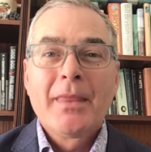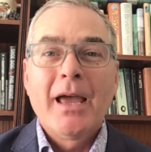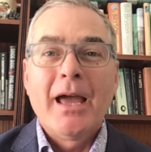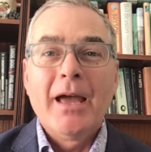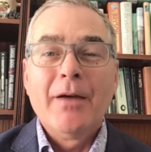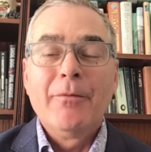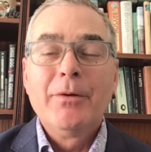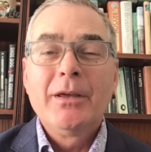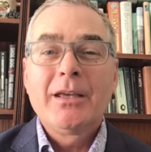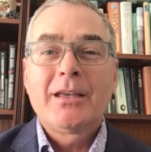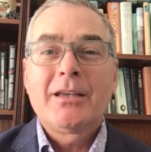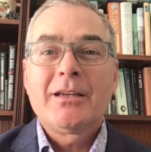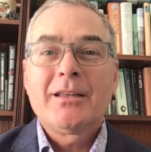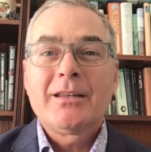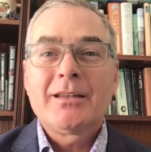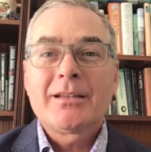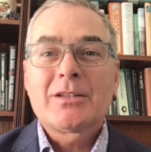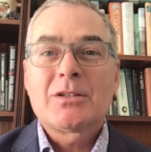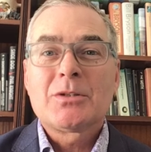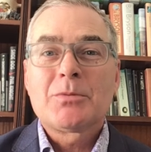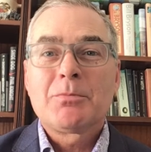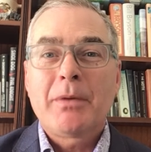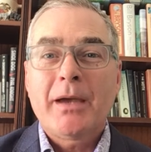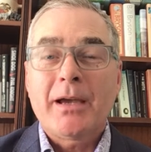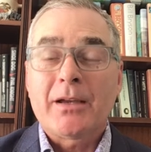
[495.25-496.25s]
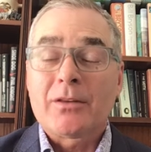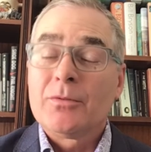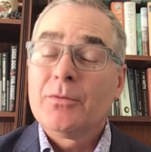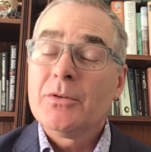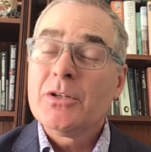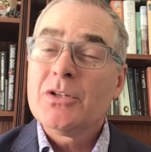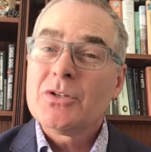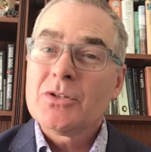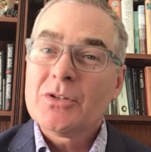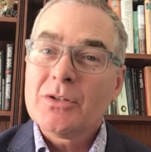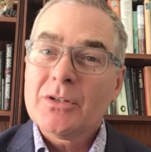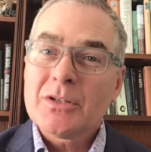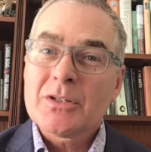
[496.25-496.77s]
And we
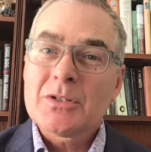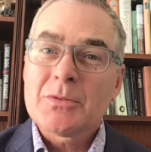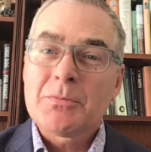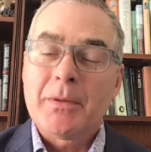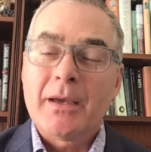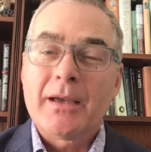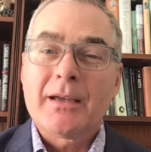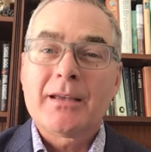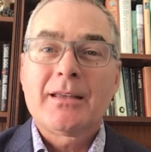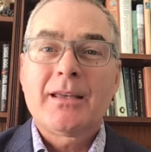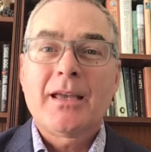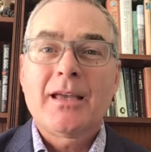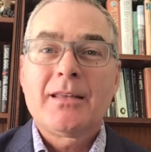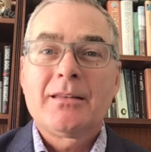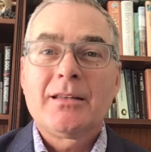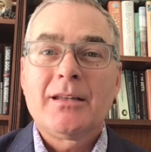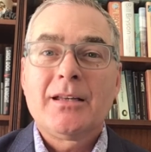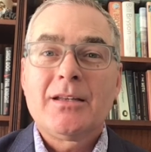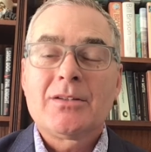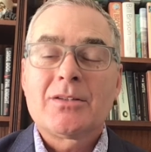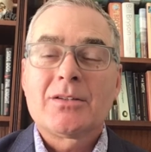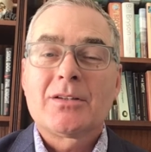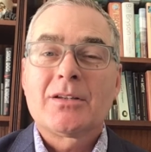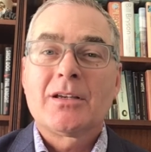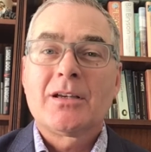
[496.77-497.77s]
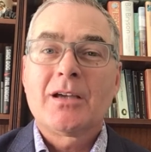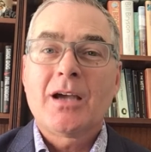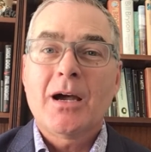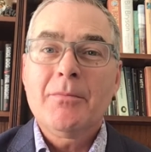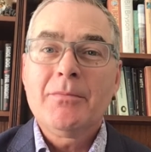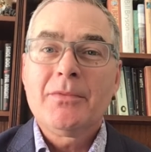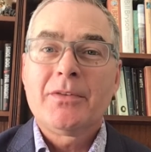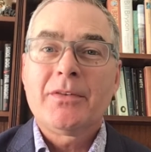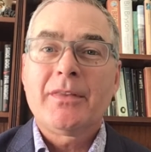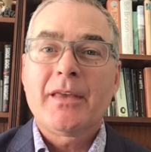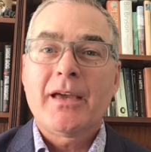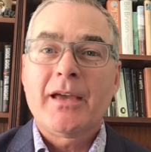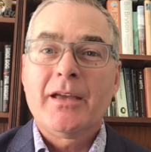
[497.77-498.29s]
should expect candidates to
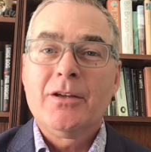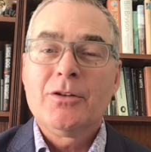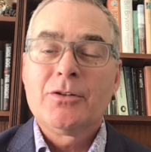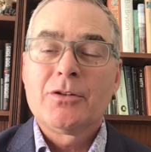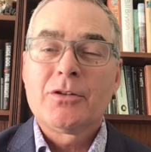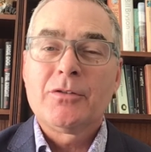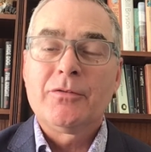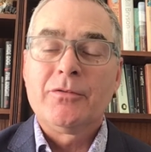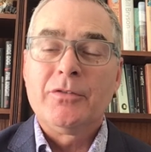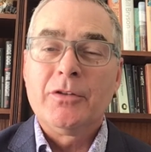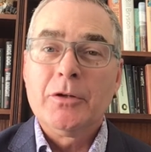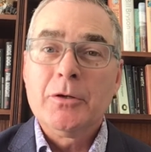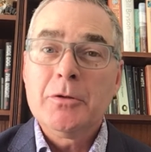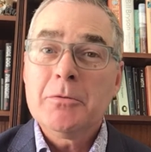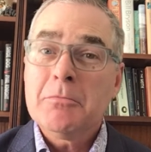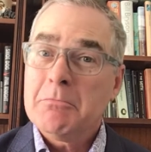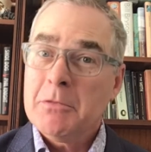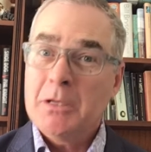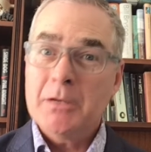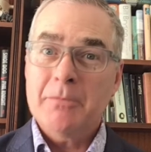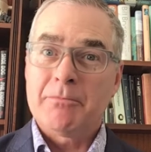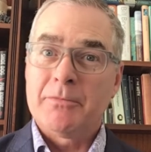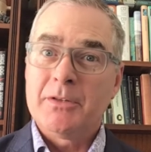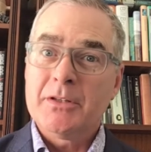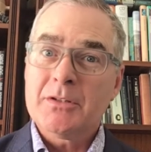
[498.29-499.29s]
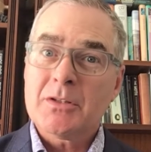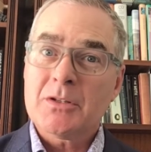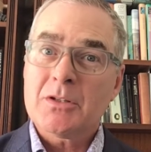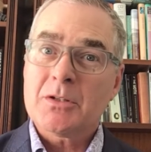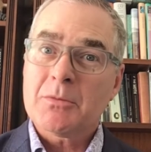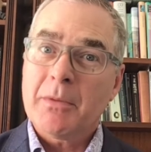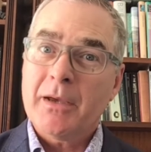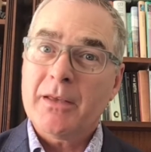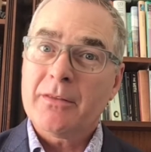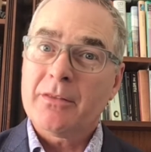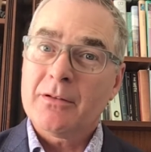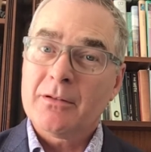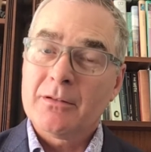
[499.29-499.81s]
come to that interview. This is
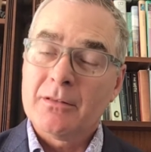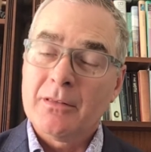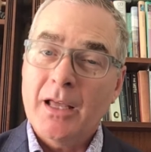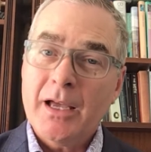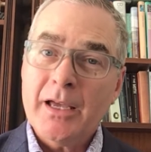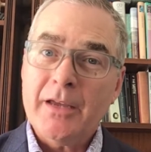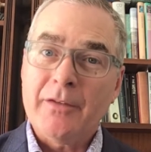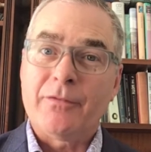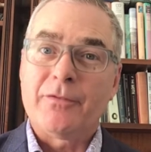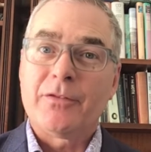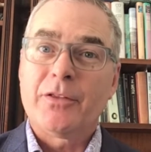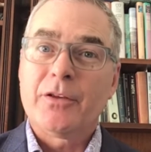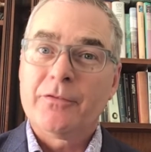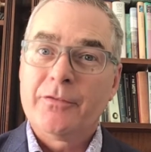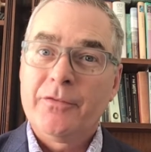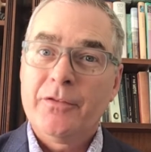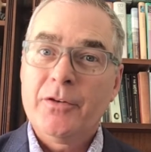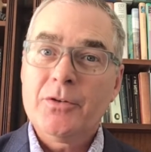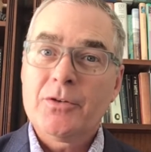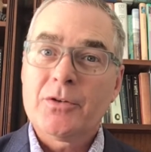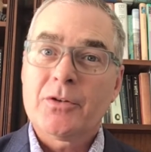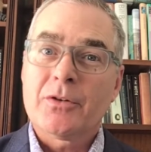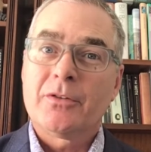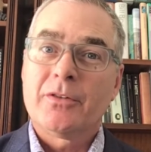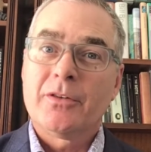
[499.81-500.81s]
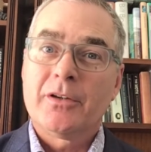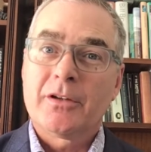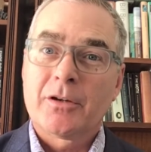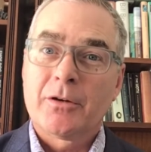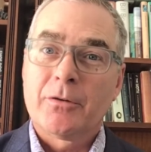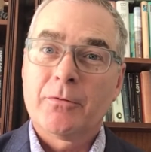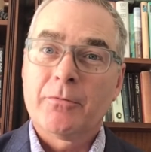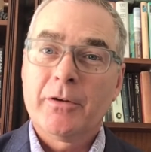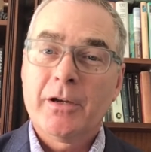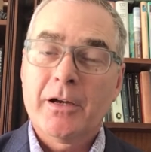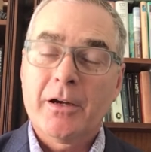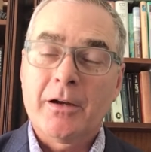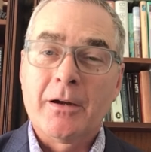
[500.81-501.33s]
about their life, their future, their
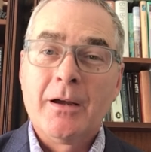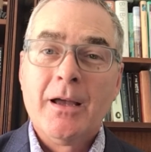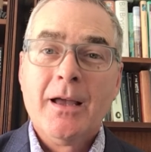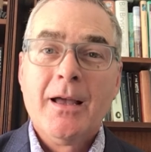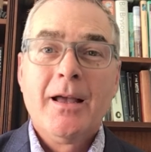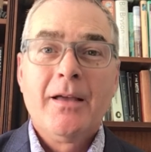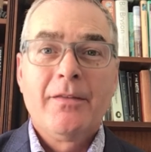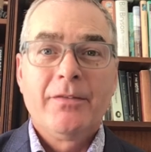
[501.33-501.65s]
career.